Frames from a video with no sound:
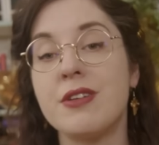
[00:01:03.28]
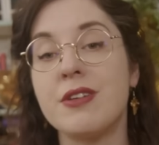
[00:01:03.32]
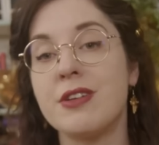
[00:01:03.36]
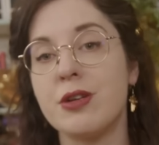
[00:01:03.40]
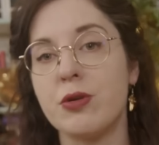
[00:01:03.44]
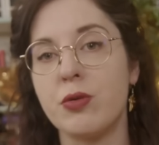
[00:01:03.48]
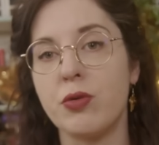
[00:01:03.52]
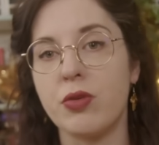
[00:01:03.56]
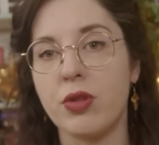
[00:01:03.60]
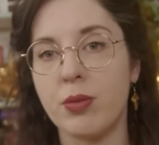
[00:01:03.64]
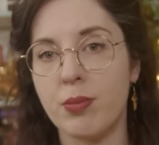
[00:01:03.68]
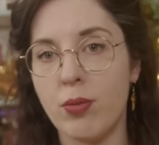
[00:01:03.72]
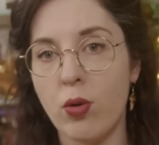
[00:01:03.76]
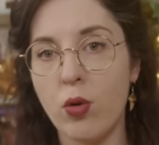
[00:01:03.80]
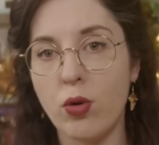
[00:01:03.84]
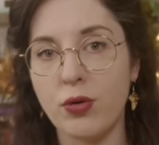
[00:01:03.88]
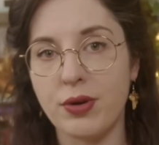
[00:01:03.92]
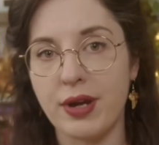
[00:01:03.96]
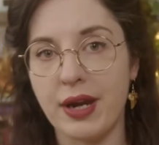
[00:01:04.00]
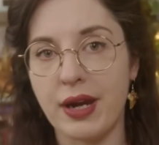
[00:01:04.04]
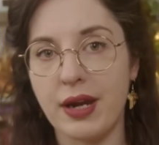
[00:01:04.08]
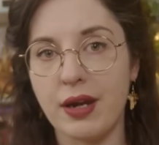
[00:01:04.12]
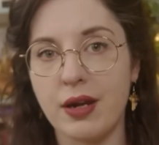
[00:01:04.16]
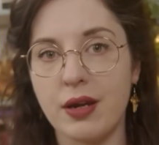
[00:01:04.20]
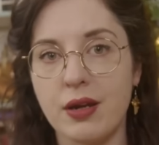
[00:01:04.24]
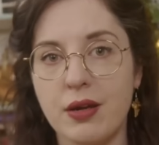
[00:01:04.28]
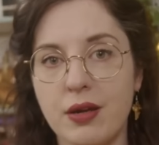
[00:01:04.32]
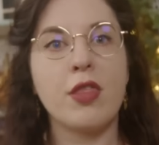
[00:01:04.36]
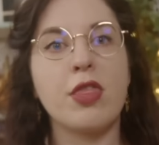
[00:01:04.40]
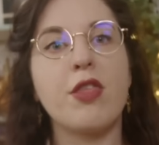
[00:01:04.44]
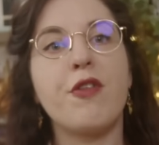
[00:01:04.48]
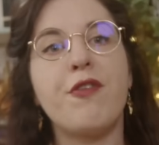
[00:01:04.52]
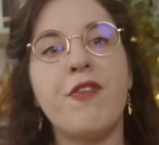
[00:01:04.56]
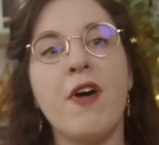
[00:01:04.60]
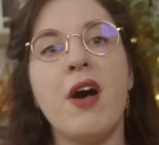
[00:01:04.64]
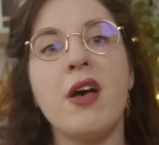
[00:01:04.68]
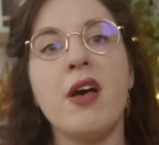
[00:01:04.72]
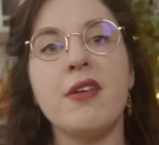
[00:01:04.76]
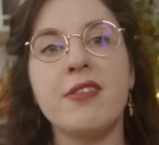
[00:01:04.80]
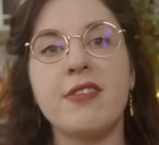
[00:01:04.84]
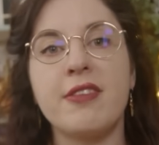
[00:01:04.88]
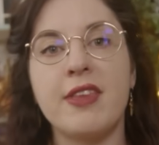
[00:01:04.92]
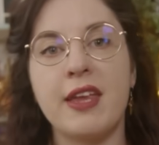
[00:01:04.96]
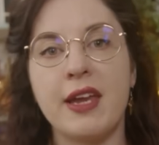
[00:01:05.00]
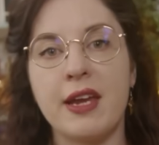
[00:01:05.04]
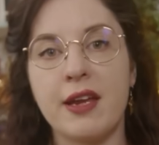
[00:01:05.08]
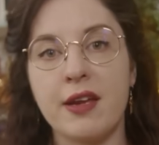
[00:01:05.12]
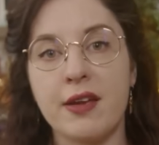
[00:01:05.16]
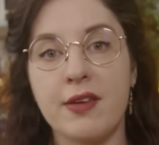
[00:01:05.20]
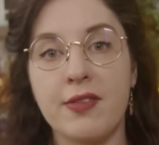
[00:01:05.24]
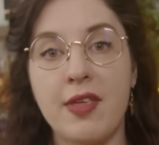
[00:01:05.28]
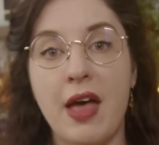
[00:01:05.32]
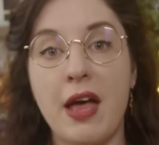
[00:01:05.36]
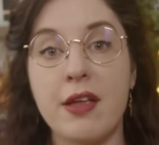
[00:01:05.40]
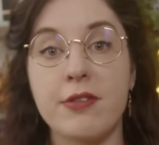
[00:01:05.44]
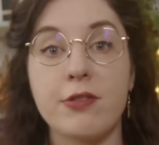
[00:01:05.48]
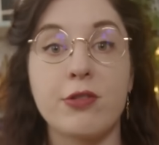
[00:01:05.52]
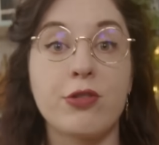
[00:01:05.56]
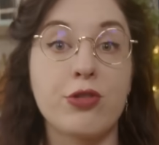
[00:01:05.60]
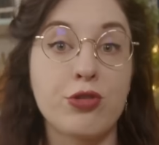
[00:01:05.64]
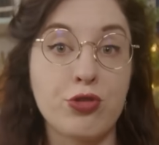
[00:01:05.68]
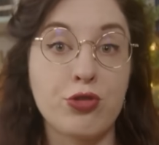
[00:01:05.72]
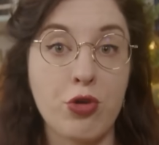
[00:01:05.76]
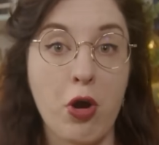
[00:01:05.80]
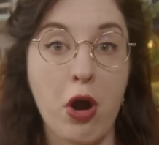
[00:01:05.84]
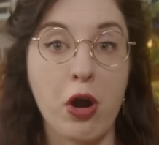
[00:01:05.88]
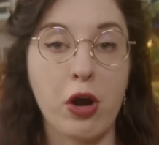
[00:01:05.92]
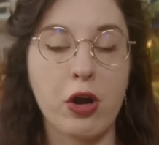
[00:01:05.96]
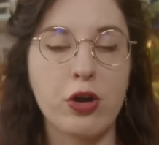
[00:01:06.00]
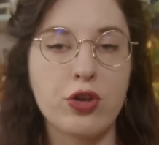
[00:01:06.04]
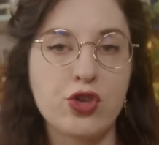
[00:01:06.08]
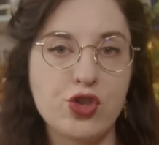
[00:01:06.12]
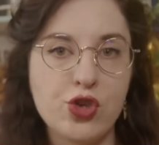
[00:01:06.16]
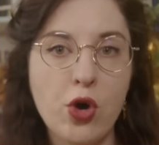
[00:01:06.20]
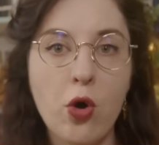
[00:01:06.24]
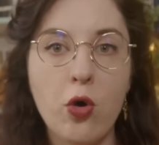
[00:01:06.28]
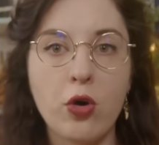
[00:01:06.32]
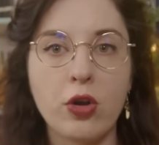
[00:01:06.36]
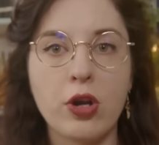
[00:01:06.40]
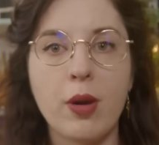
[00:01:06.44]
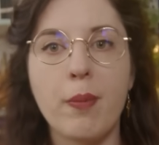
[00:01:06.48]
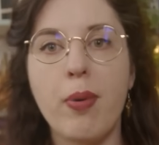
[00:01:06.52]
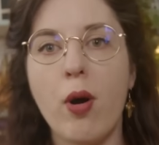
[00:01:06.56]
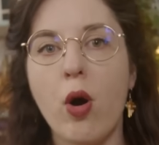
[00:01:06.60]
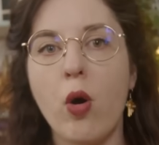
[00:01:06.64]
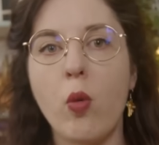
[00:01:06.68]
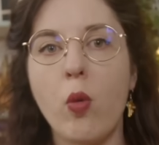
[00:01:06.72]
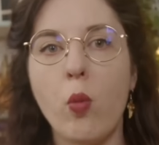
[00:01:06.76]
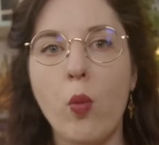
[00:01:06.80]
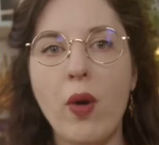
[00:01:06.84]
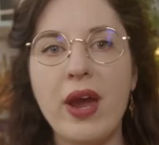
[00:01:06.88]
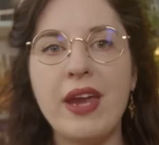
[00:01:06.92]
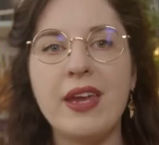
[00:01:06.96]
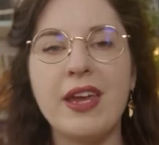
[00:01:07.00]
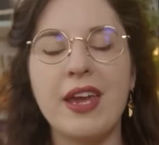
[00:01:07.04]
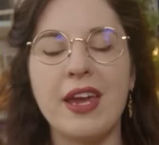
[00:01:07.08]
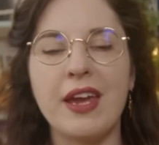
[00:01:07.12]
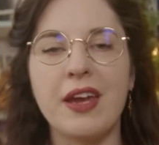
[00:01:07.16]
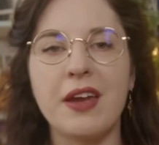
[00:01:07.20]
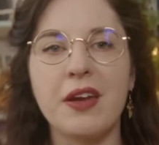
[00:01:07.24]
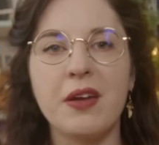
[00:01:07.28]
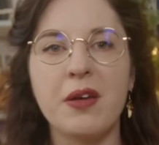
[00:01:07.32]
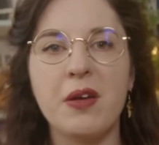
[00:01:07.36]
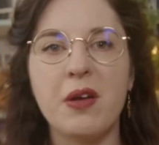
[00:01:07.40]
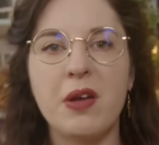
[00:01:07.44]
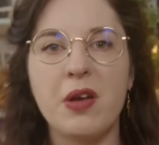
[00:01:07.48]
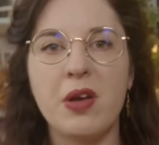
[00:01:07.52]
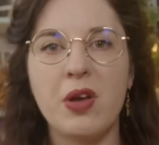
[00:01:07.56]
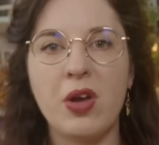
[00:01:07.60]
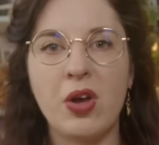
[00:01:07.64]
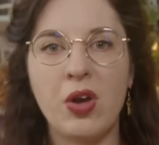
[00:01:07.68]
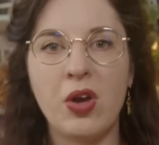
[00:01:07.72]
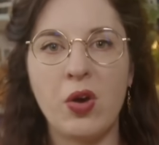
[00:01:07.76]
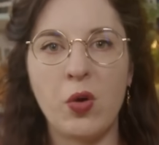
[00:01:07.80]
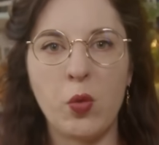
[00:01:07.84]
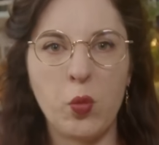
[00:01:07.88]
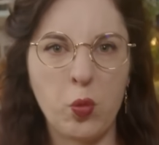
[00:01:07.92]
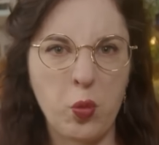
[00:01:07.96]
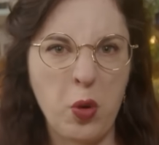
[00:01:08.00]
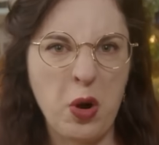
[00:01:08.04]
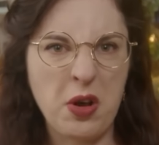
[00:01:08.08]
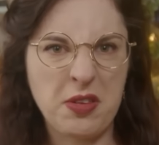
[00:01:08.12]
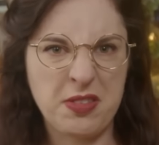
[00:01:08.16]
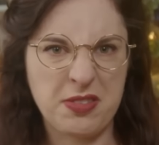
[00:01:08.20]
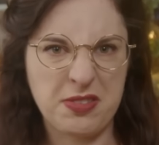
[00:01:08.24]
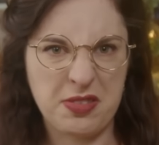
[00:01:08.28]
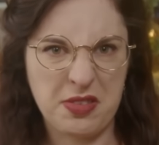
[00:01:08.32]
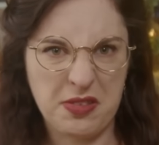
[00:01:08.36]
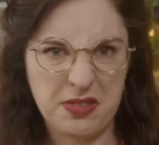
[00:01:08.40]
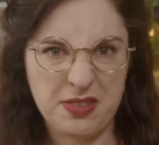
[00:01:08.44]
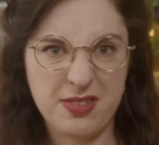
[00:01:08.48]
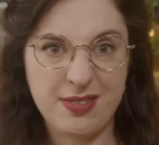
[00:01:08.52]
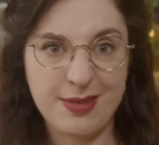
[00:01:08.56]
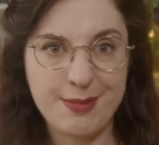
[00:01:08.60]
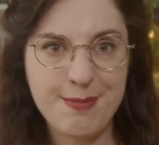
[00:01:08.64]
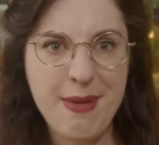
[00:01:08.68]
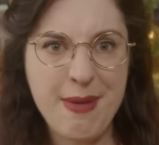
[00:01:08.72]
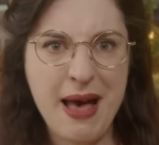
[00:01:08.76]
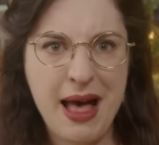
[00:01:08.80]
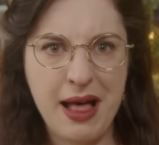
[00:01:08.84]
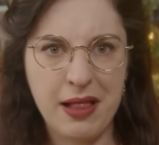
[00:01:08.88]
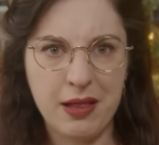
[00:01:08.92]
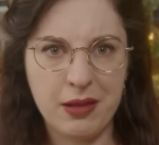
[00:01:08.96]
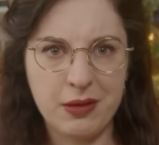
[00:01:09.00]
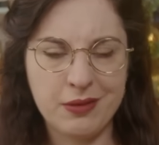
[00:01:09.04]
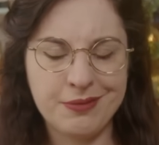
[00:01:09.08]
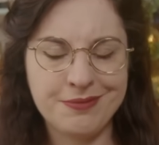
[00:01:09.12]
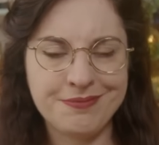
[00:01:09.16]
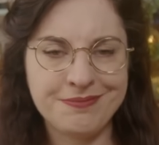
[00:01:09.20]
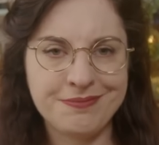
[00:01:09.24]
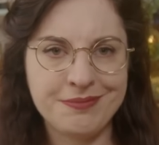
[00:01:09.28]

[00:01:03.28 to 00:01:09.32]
until the morning. The first thing that struck John upon waking was the smell.